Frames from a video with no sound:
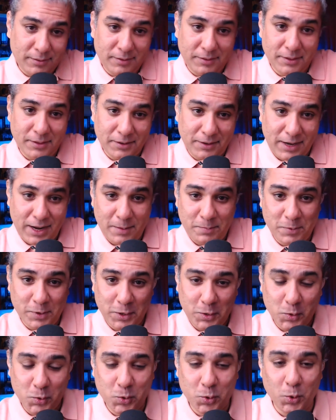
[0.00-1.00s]
the
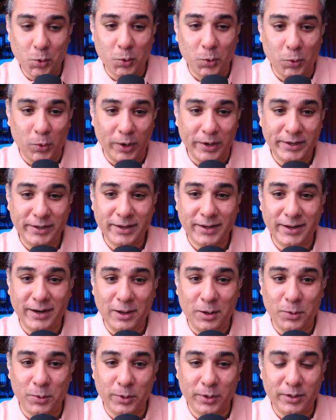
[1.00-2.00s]
deeper you go
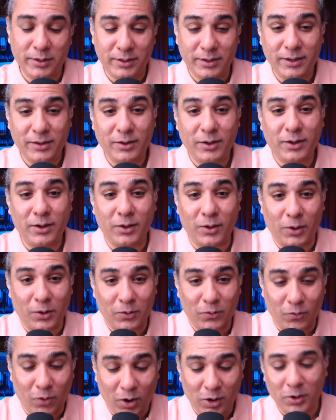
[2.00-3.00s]
underground, the
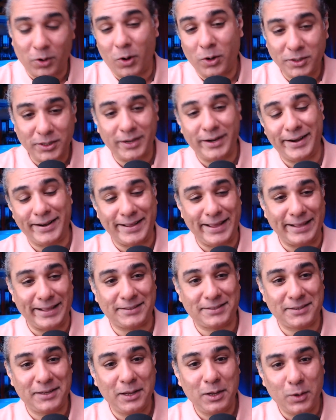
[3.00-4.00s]
hotter it
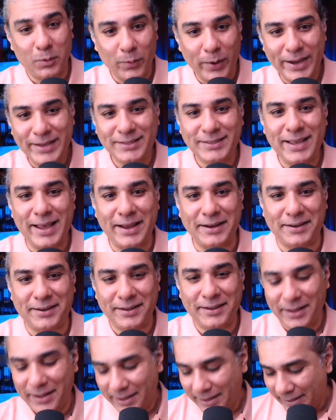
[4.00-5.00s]
gets. Why is that?
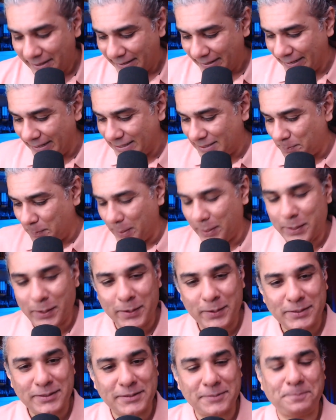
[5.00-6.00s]
It's
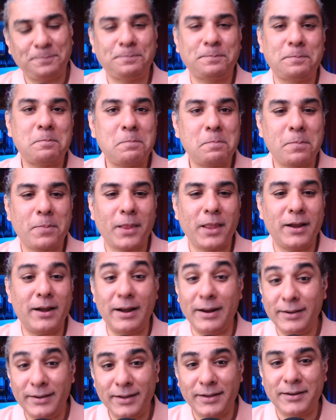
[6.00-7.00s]
because
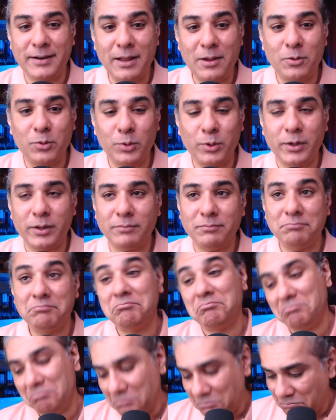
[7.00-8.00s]
underground,
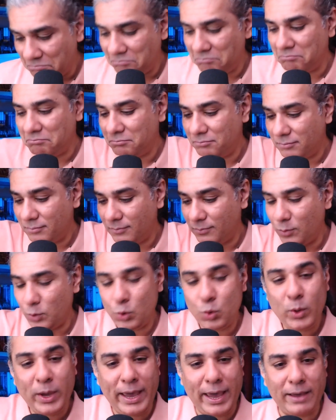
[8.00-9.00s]

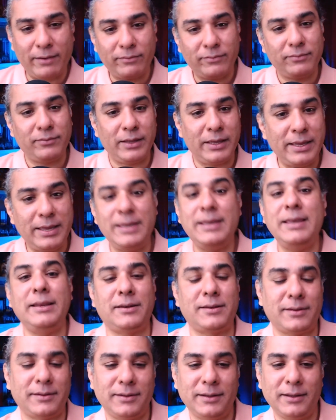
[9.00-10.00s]
you have
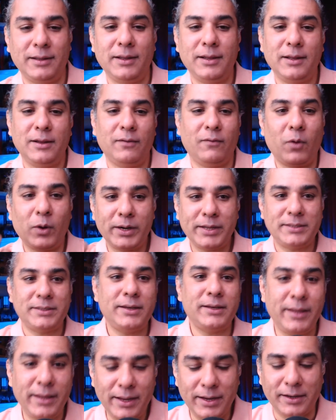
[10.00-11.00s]
heat. What is
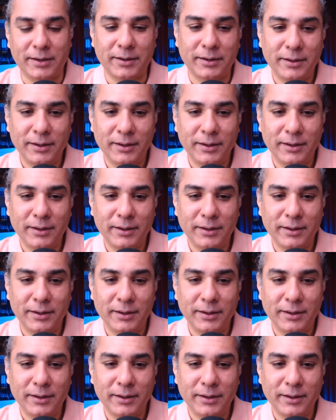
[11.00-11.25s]
that heat?